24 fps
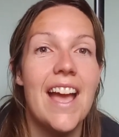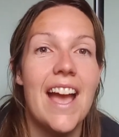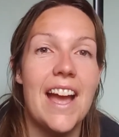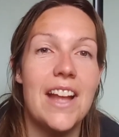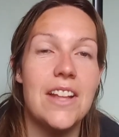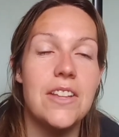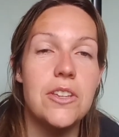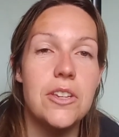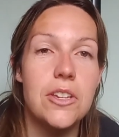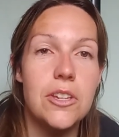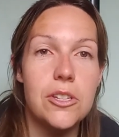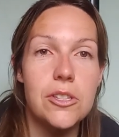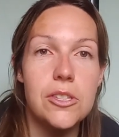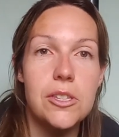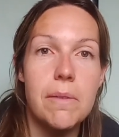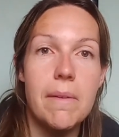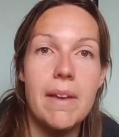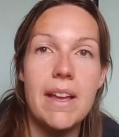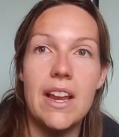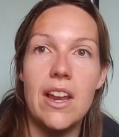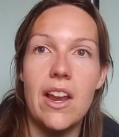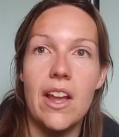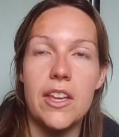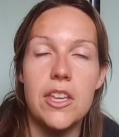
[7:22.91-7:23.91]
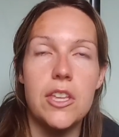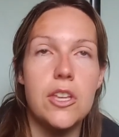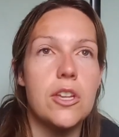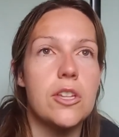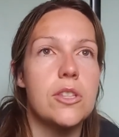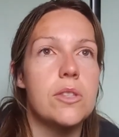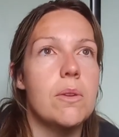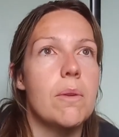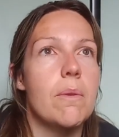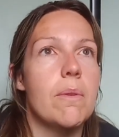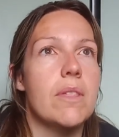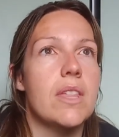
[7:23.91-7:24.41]
And you can do it like, you
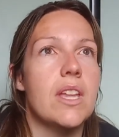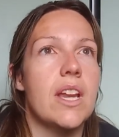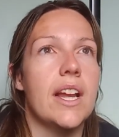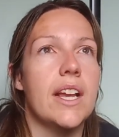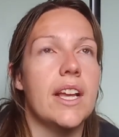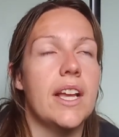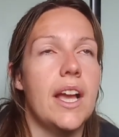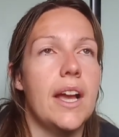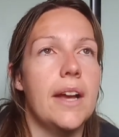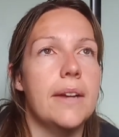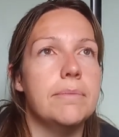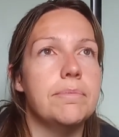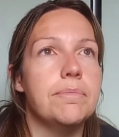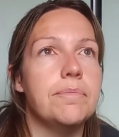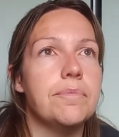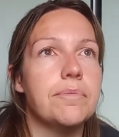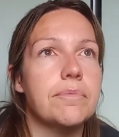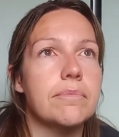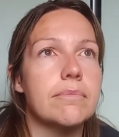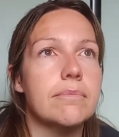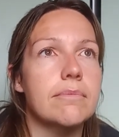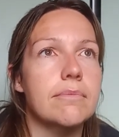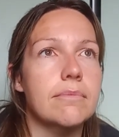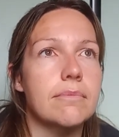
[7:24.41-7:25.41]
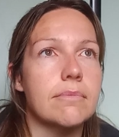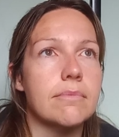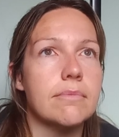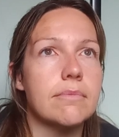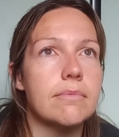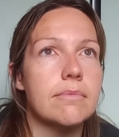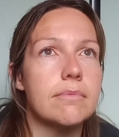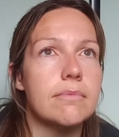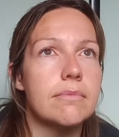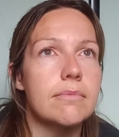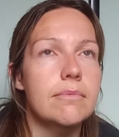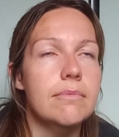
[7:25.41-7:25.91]
could do it with like
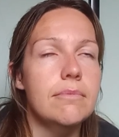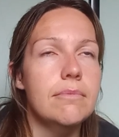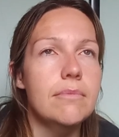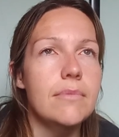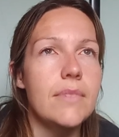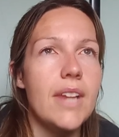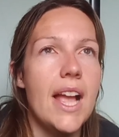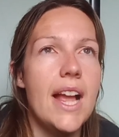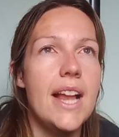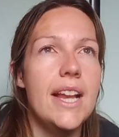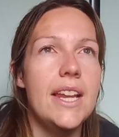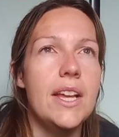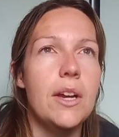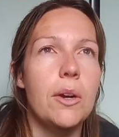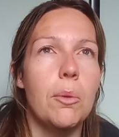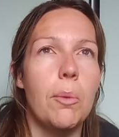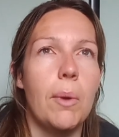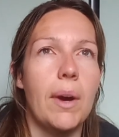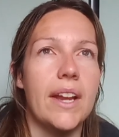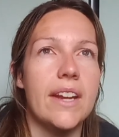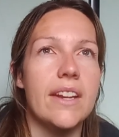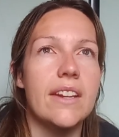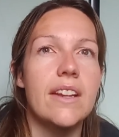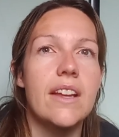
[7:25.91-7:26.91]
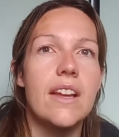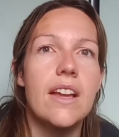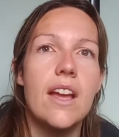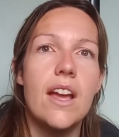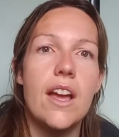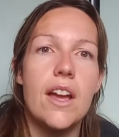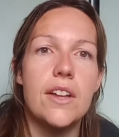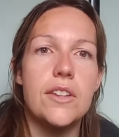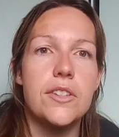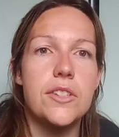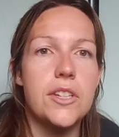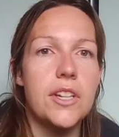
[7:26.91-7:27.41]
a little one
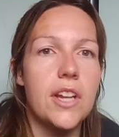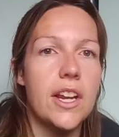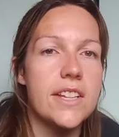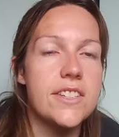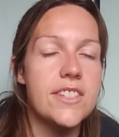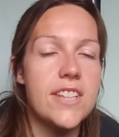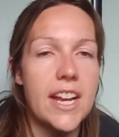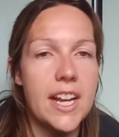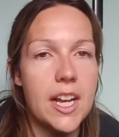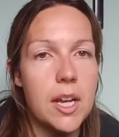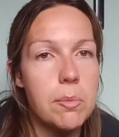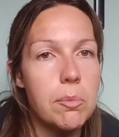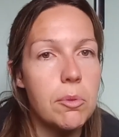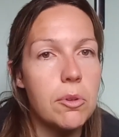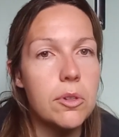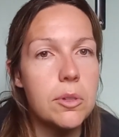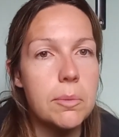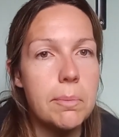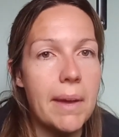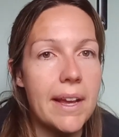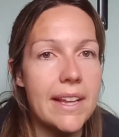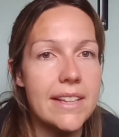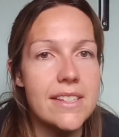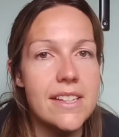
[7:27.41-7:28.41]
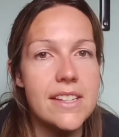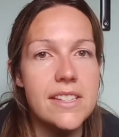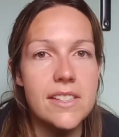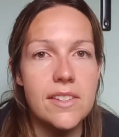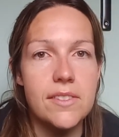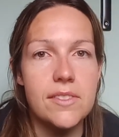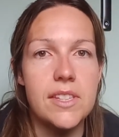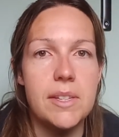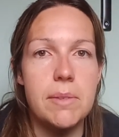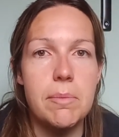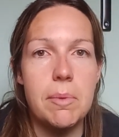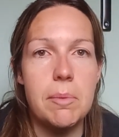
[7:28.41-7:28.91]
and do like checkerboard patterns.
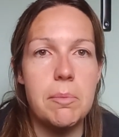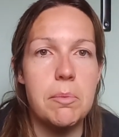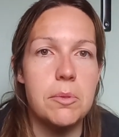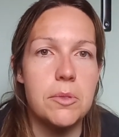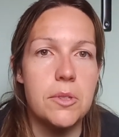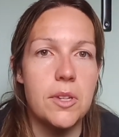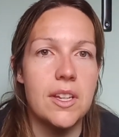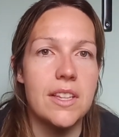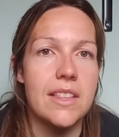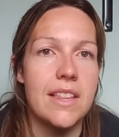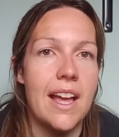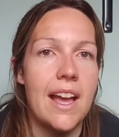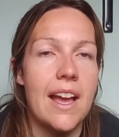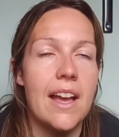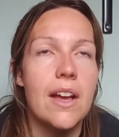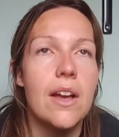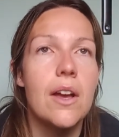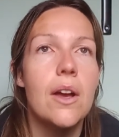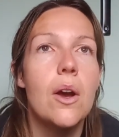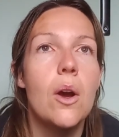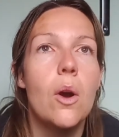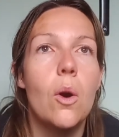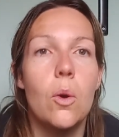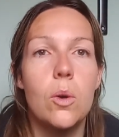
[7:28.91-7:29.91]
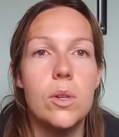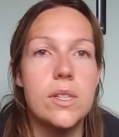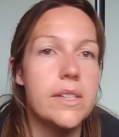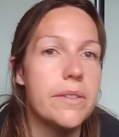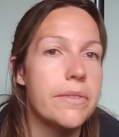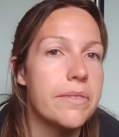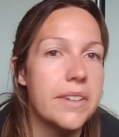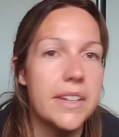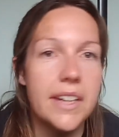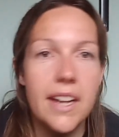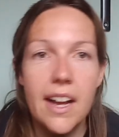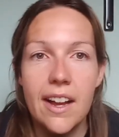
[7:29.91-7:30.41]
I've seen people doing that, or
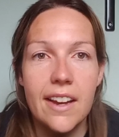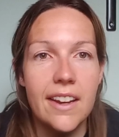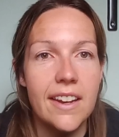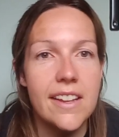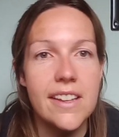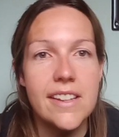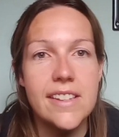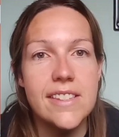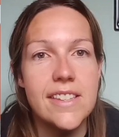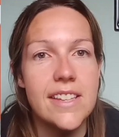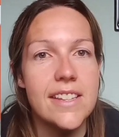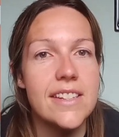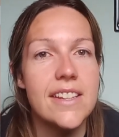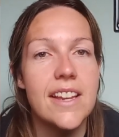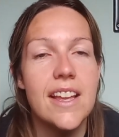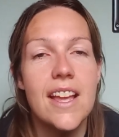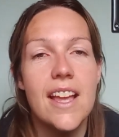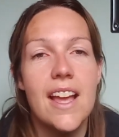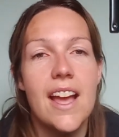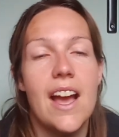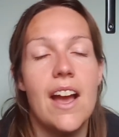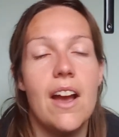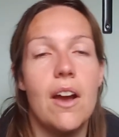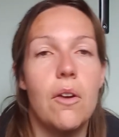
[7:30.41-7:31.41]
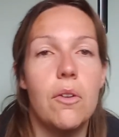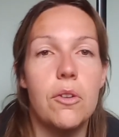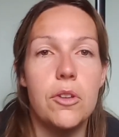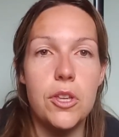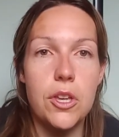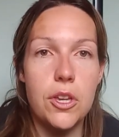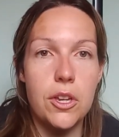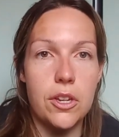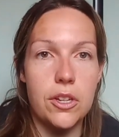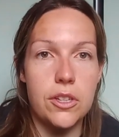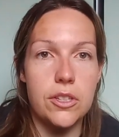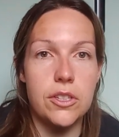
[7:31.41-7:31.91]
different colours, and or
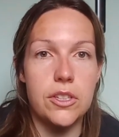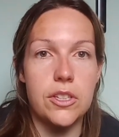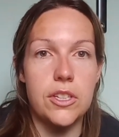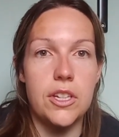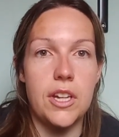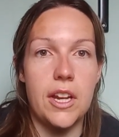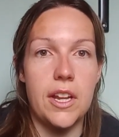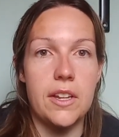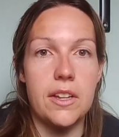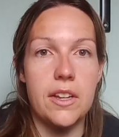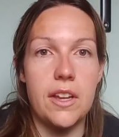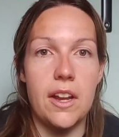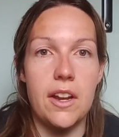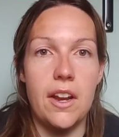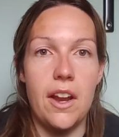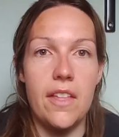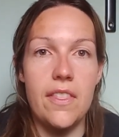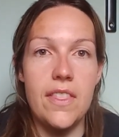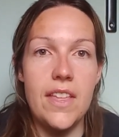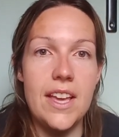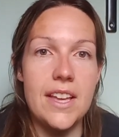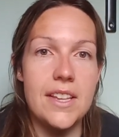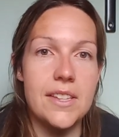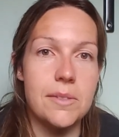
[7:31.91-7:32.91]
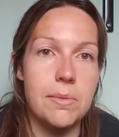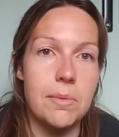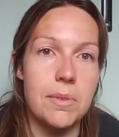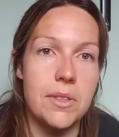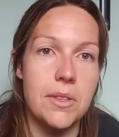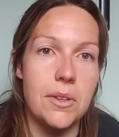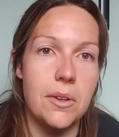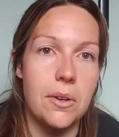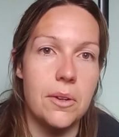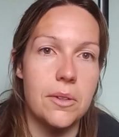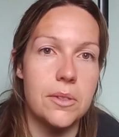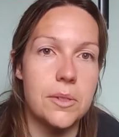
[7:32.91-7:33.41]
you could, you know, go like this
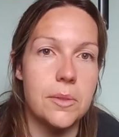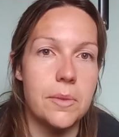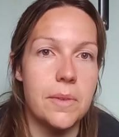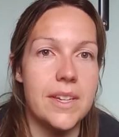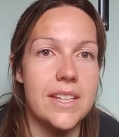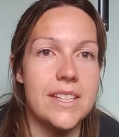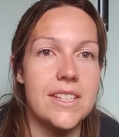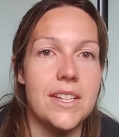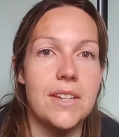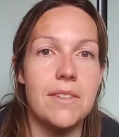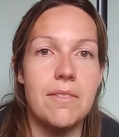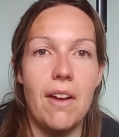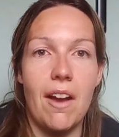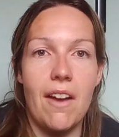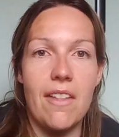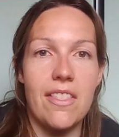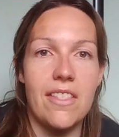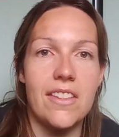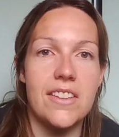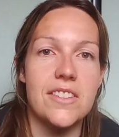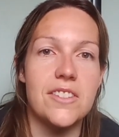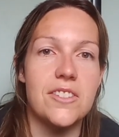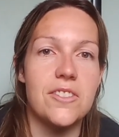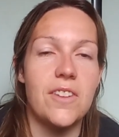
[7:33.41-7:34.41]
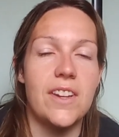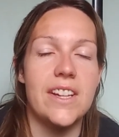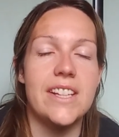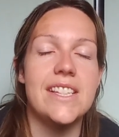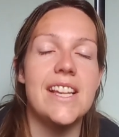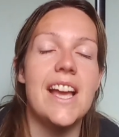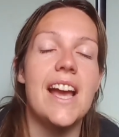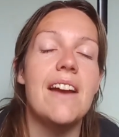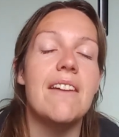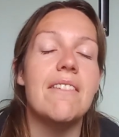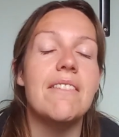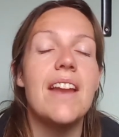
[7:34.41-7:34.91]
with your squeegee rather than straight
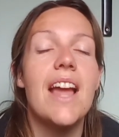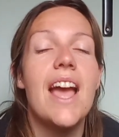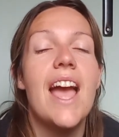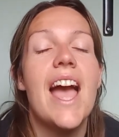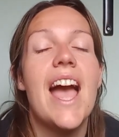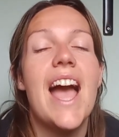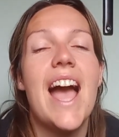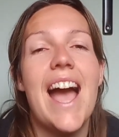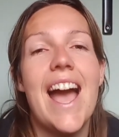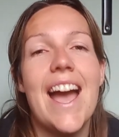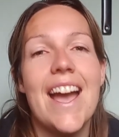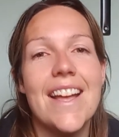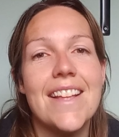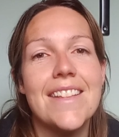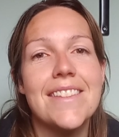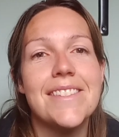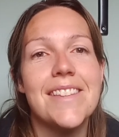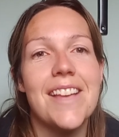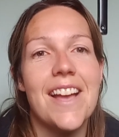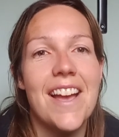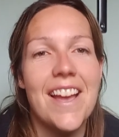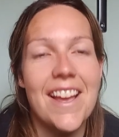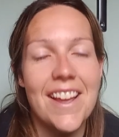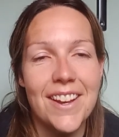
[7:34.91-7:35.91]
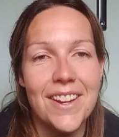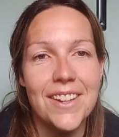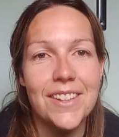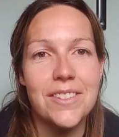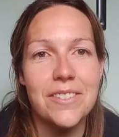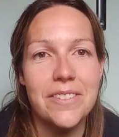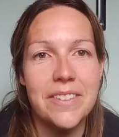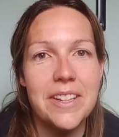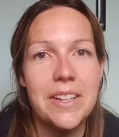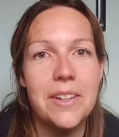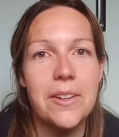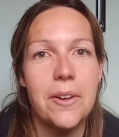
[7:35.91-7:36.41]
down, and it
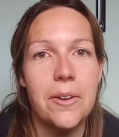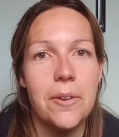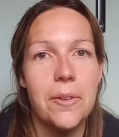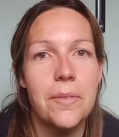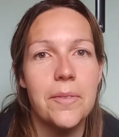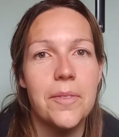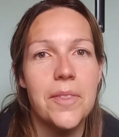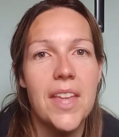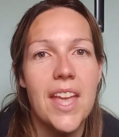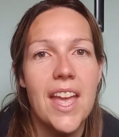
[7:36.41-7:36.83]
looks really cool.